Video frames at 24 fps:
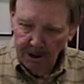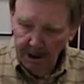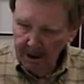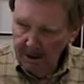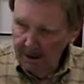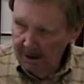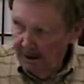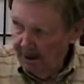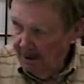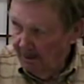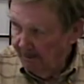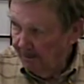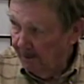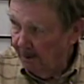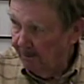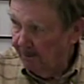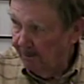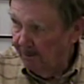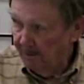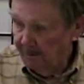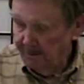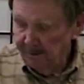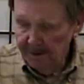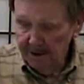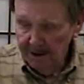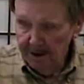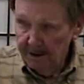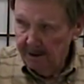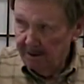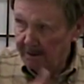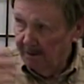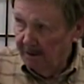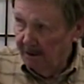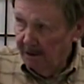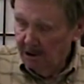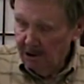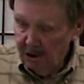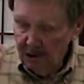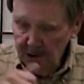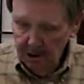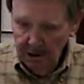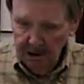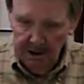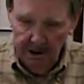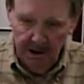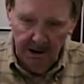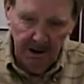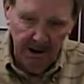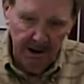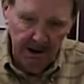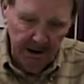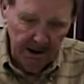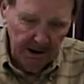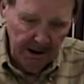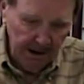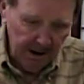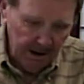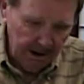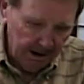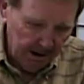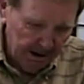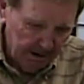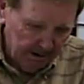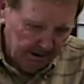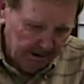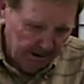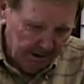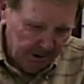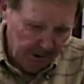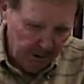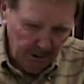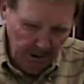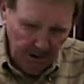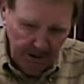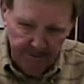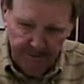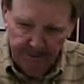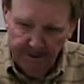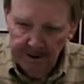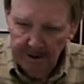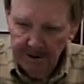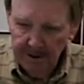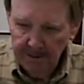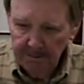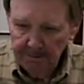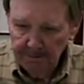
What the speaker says: I left the 15th in Schweinfurt.